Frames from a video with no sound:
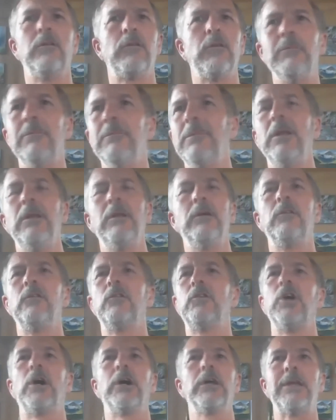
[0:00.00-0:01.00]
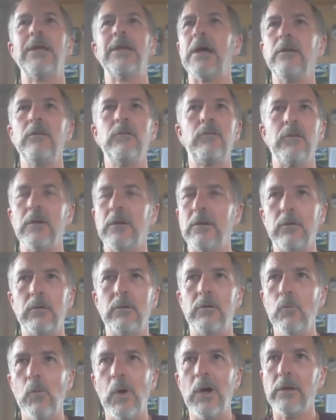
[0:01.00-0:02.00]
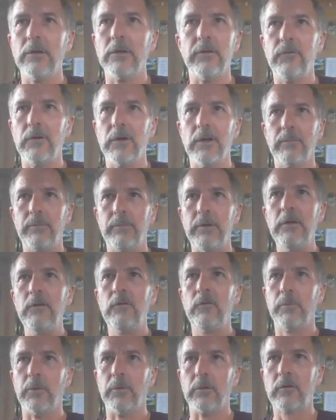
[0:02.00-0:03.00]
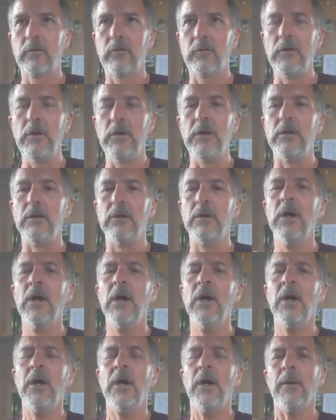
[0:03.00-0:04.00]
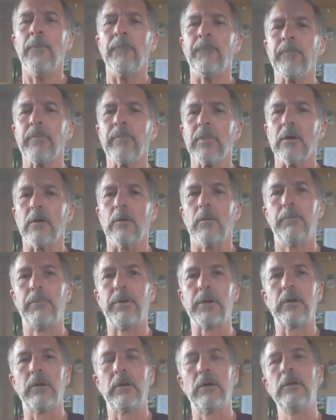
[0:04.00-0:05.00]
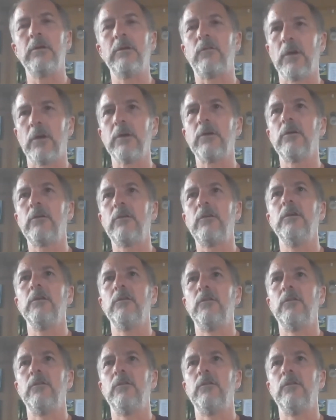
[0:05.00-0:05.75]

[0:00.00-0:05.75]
and millions, gigantic, well-developed esports scene. But integrity is